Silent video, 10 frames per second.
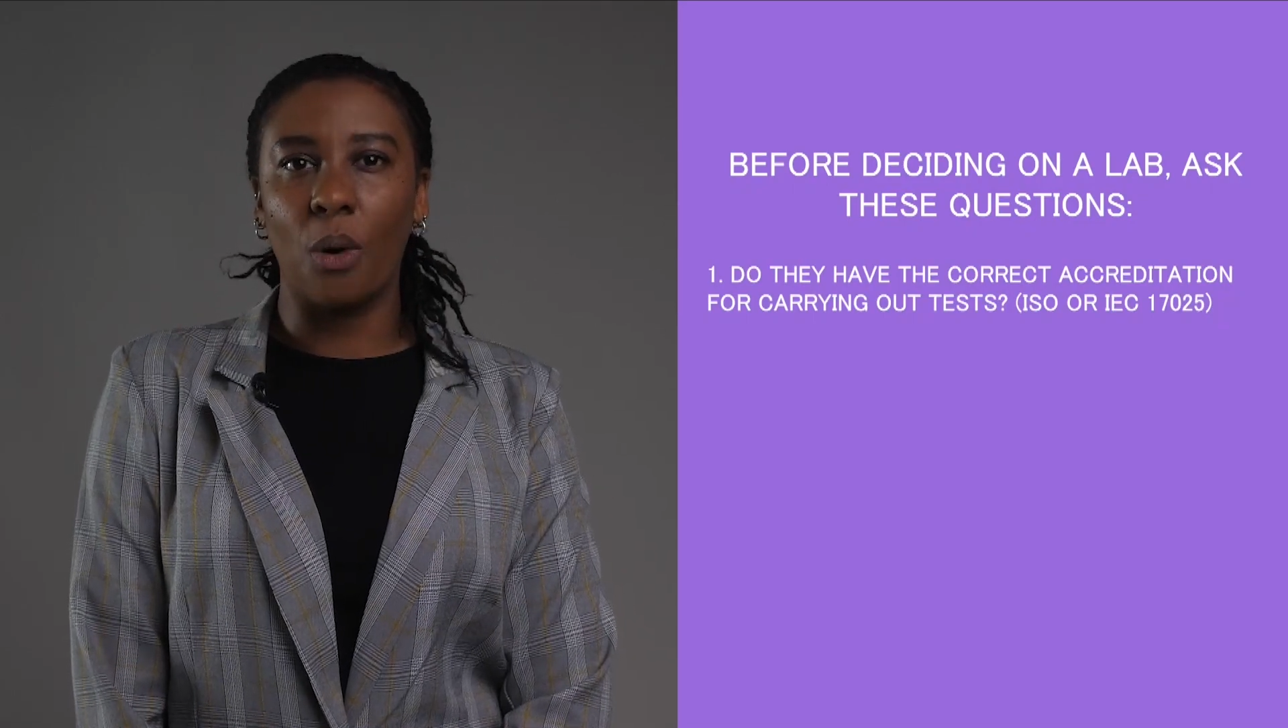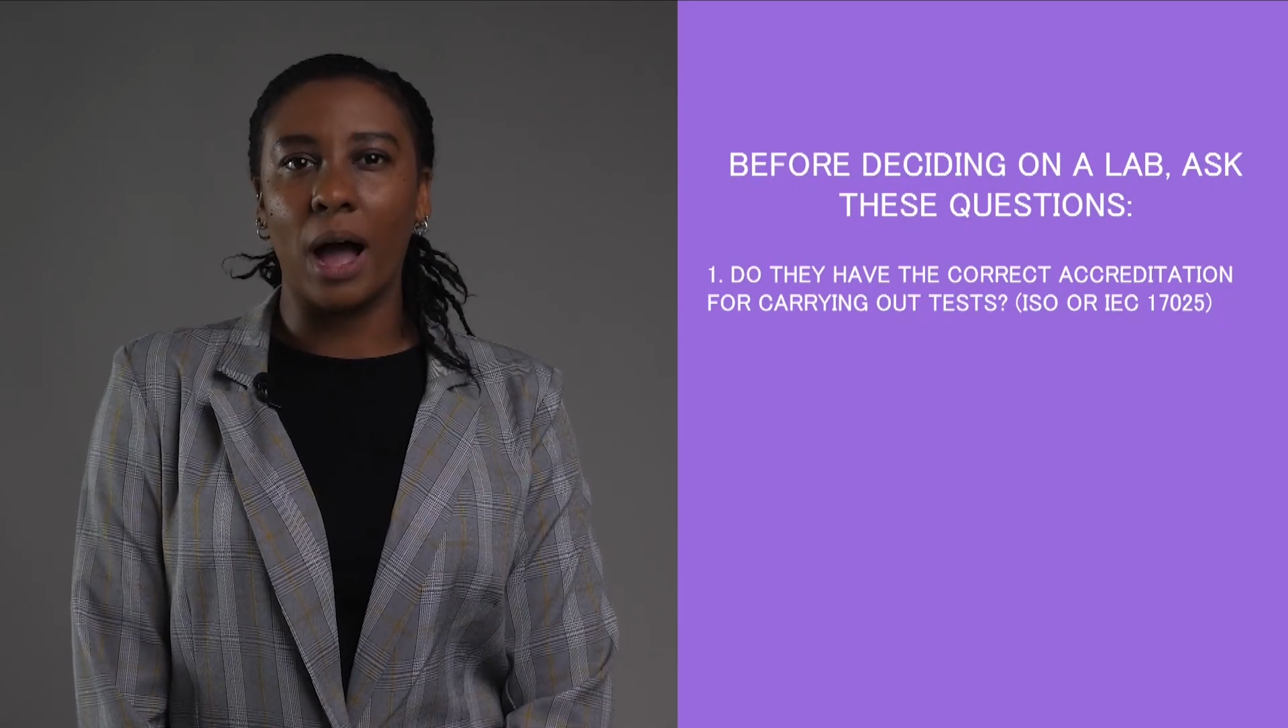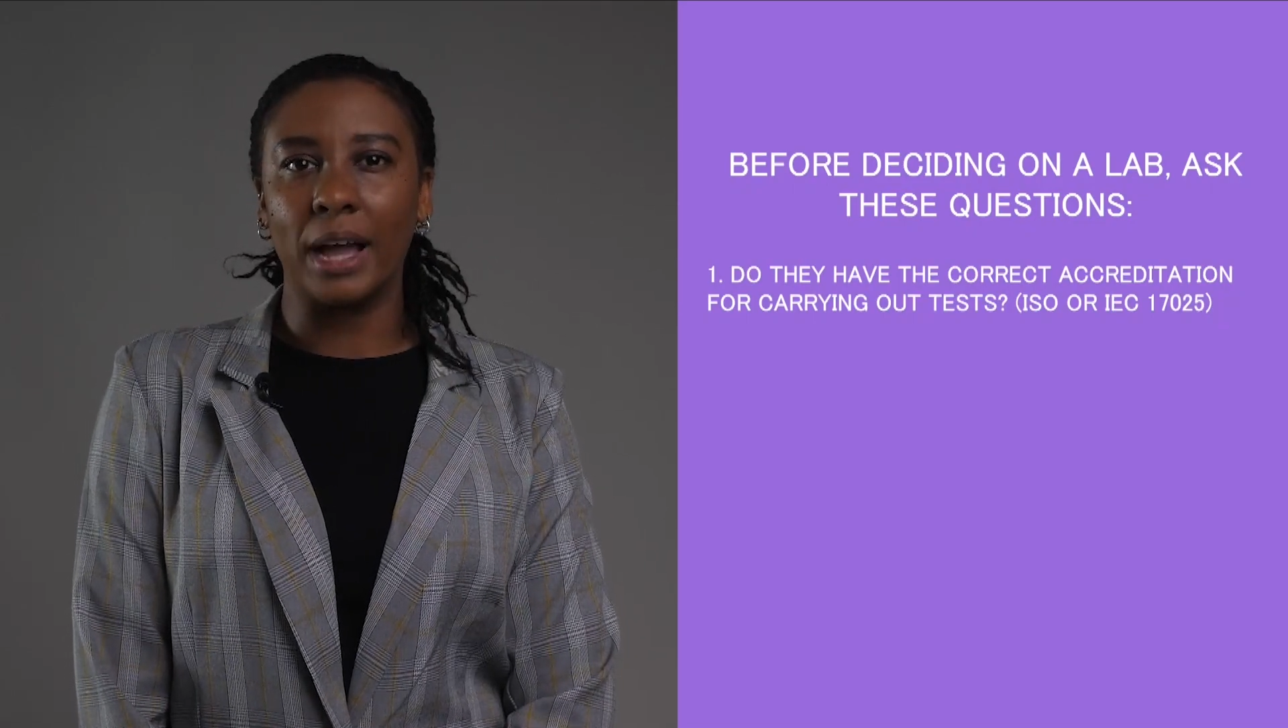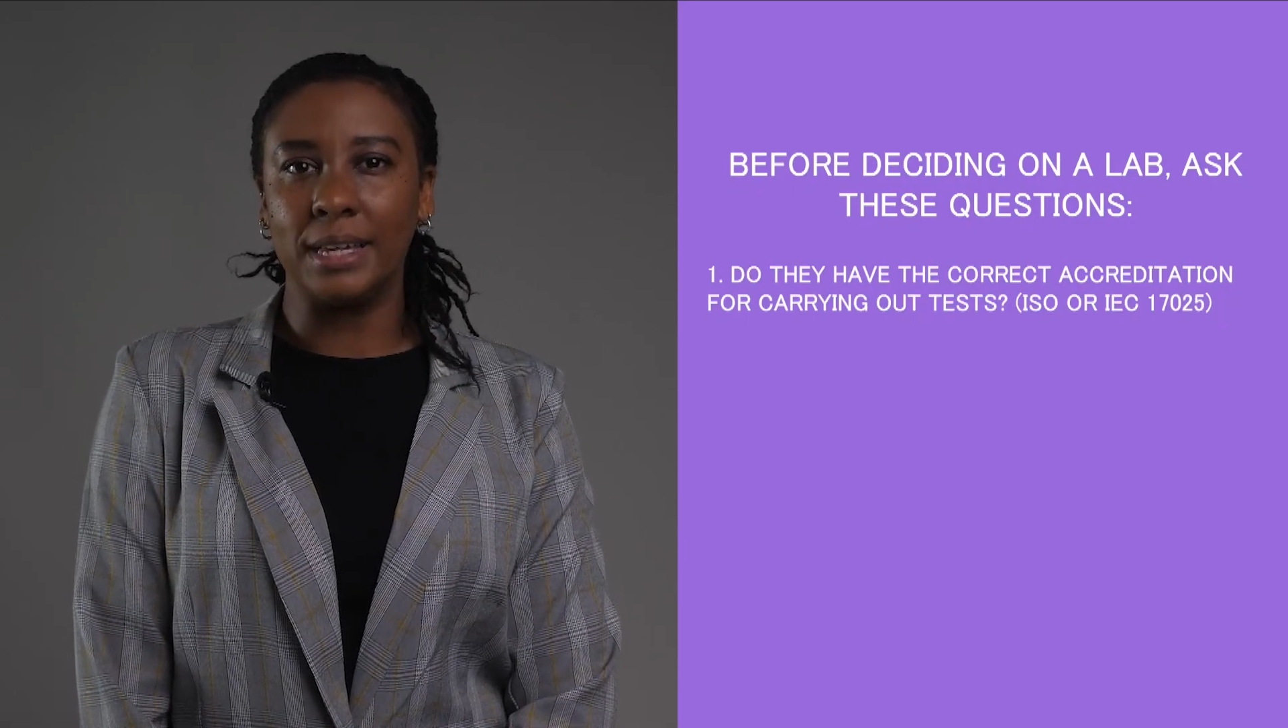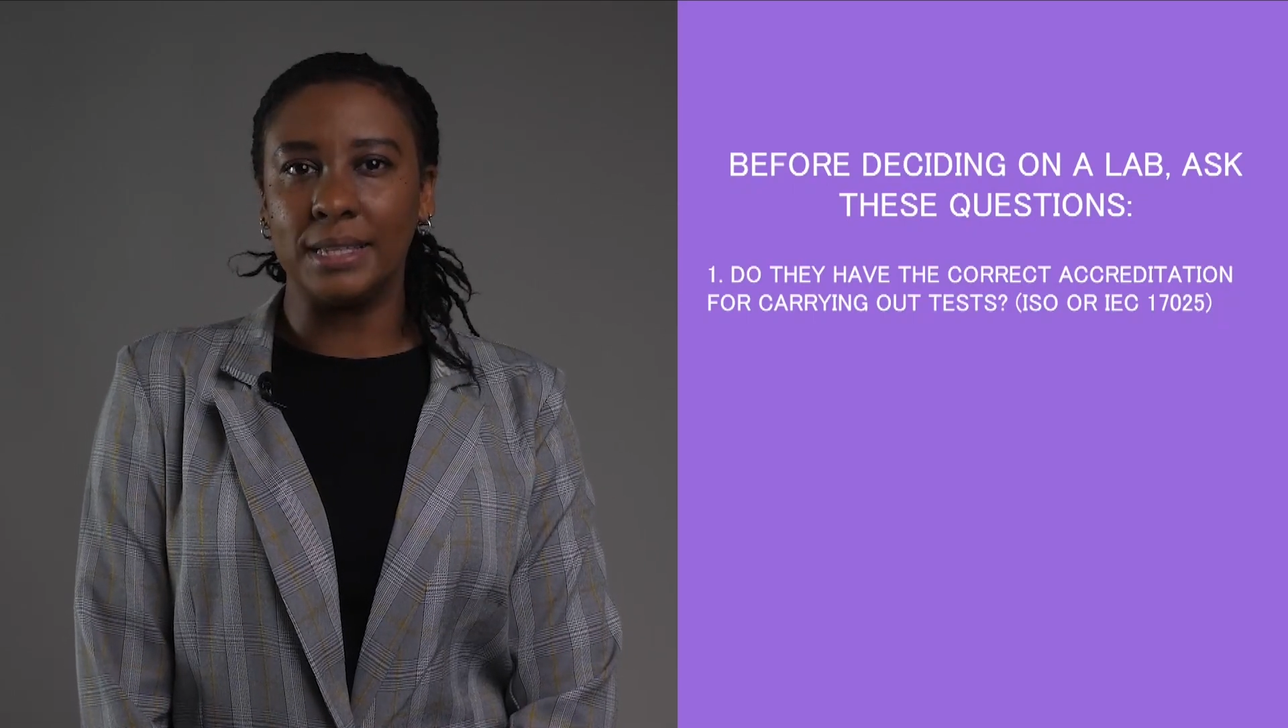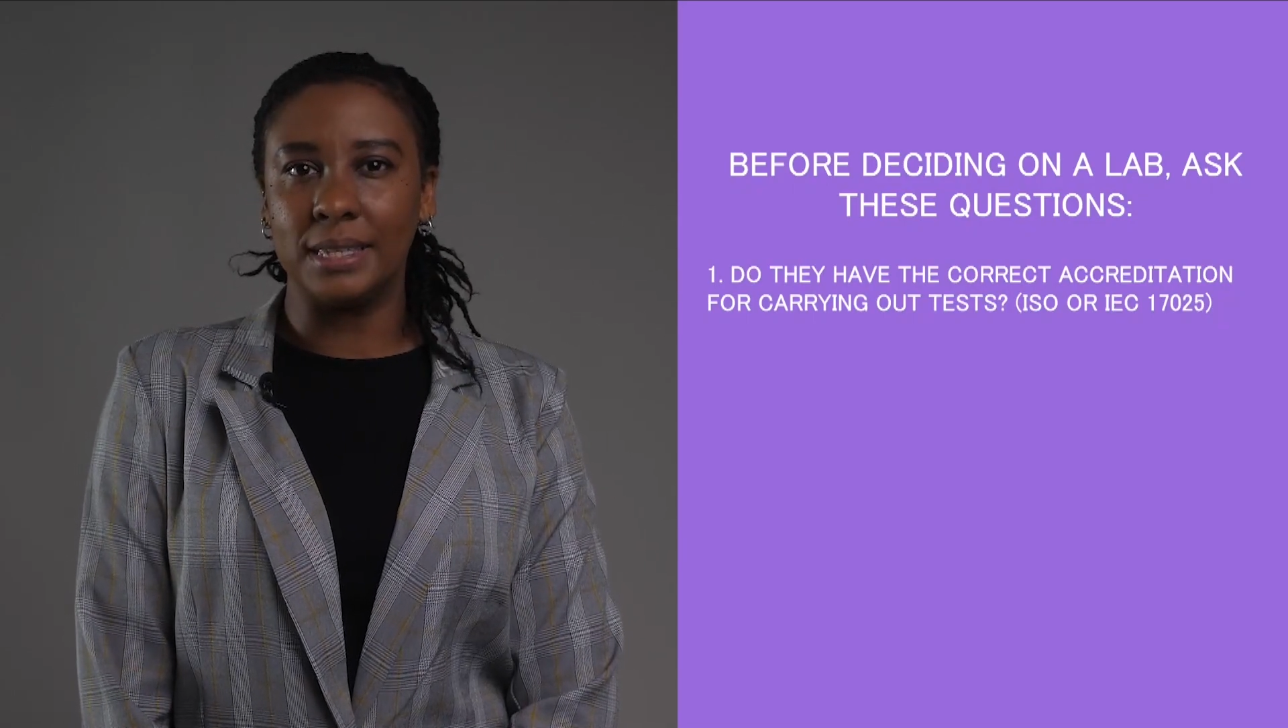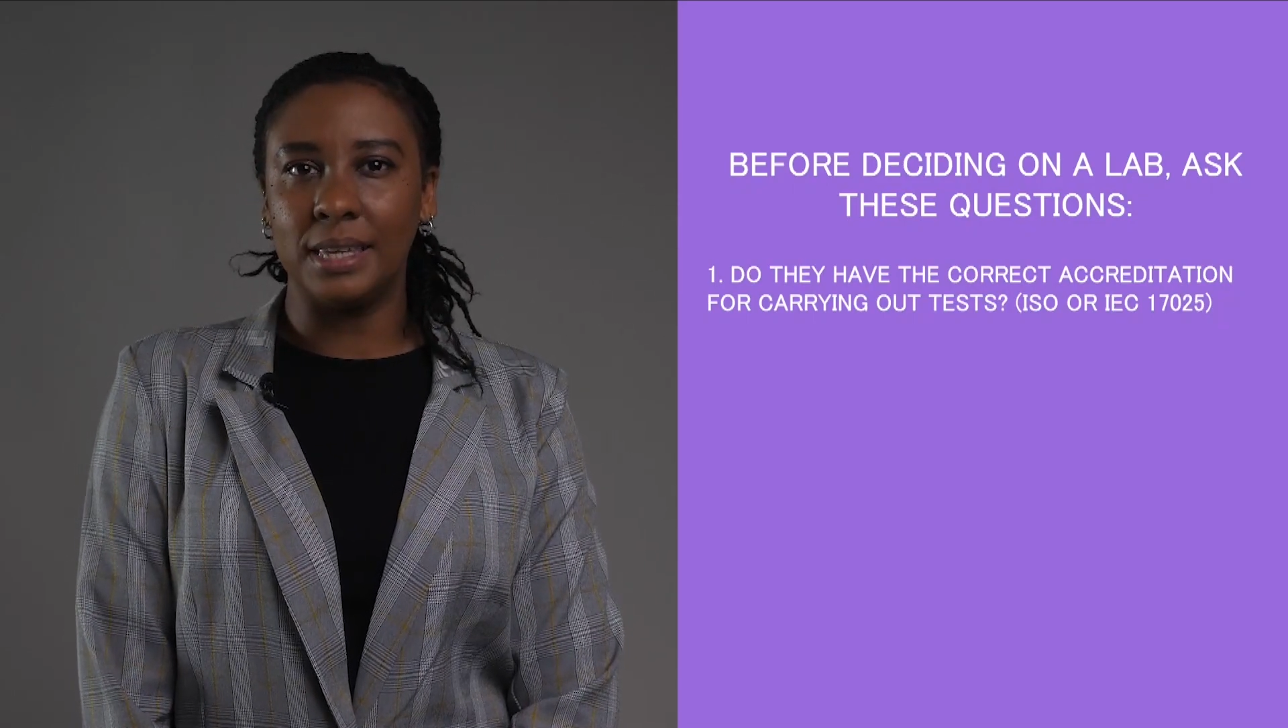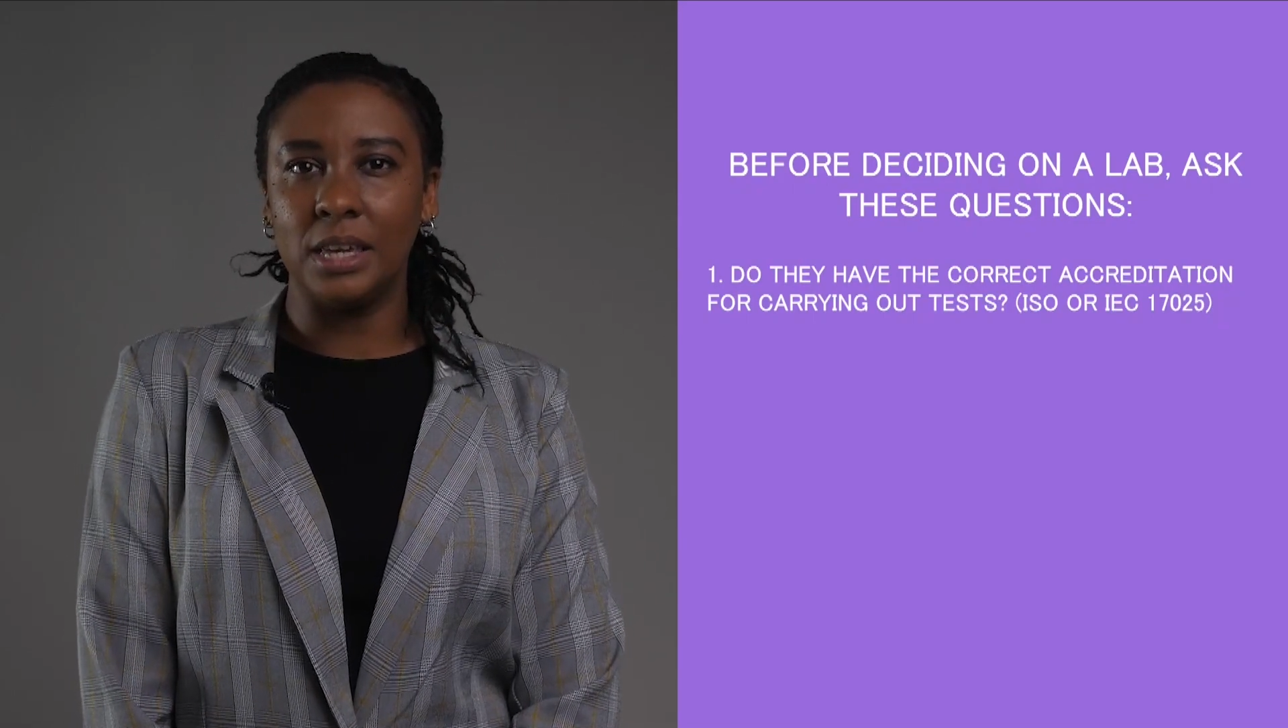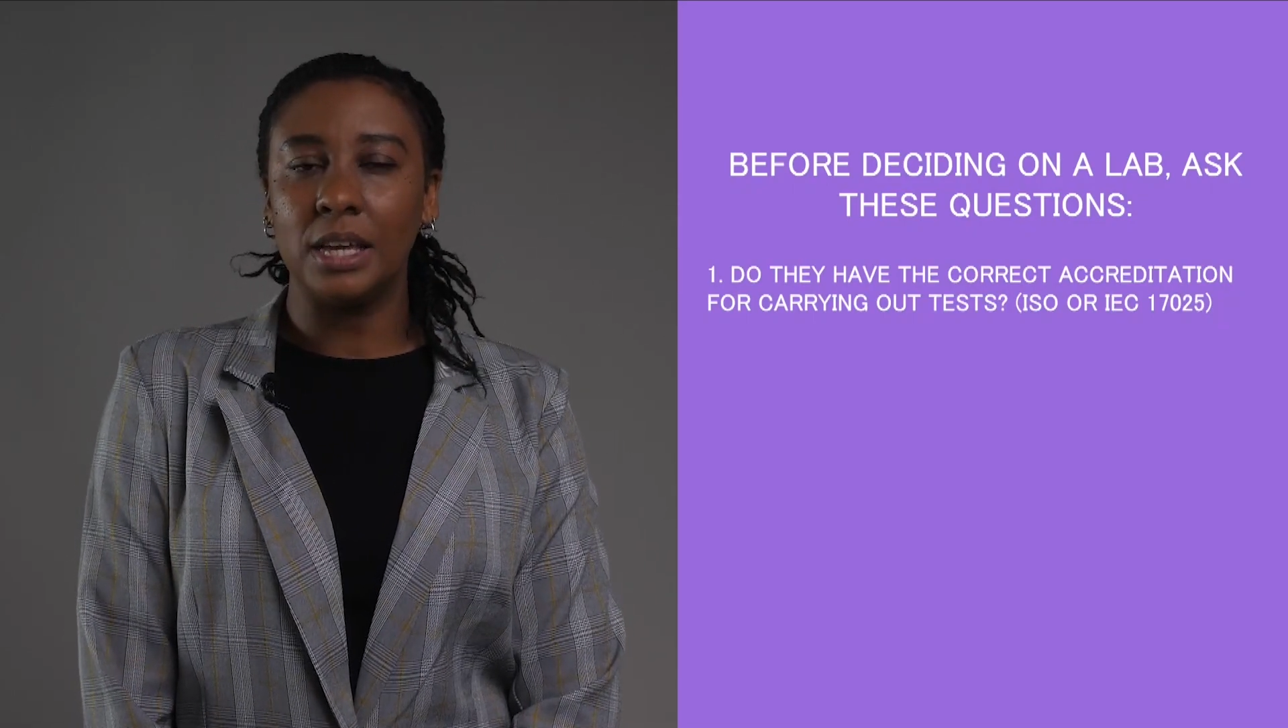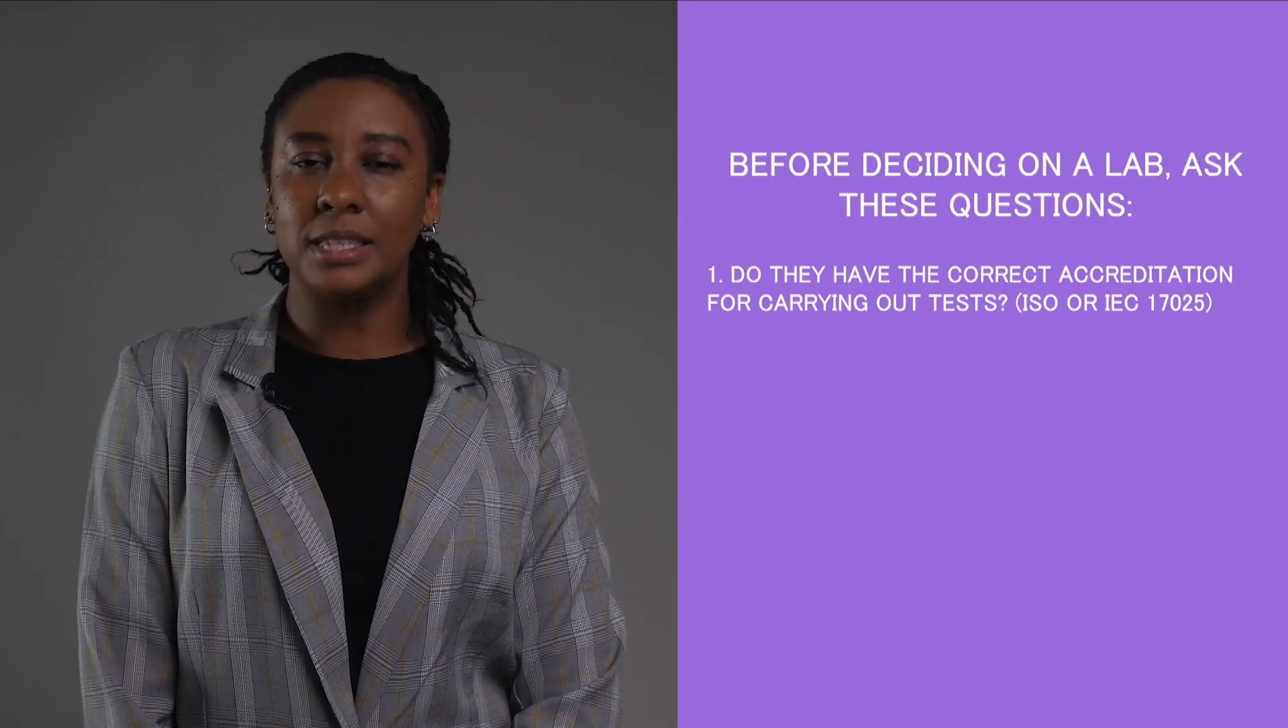IEC